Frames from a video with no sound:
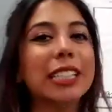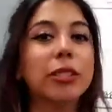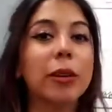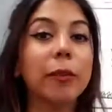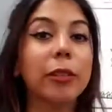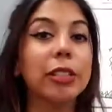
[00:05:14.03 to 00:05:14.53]

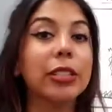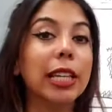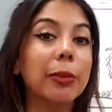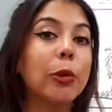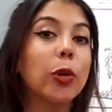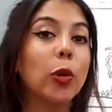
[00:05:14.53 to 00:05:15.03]
So I'm going to
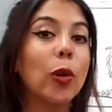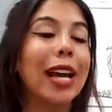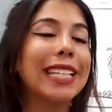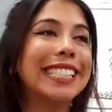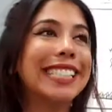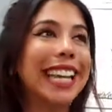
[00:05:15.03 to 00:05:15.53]
label
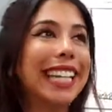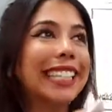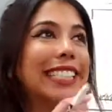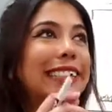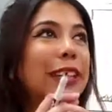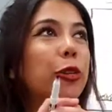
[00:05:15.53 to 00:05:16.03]
grass. Say
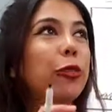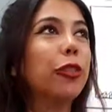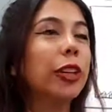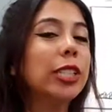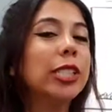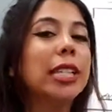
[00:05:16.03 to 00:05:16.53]
it slow
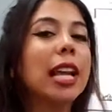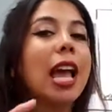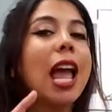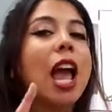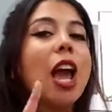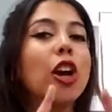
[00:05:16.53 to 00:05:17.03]
first.
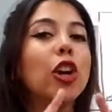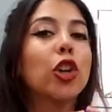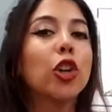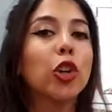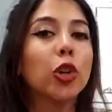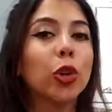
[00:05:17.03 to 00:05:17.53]

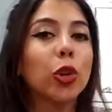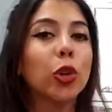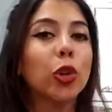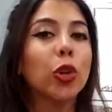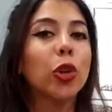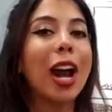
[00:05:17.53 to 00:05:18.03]

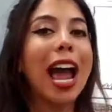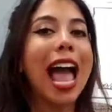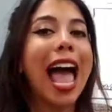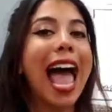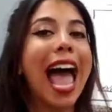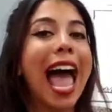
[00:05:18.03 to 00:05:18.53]

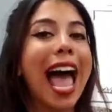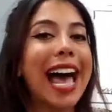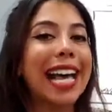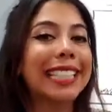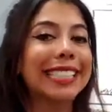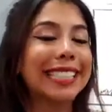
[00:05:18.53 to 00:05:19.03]

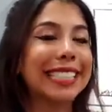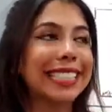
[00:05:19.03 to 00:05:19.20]
Grass.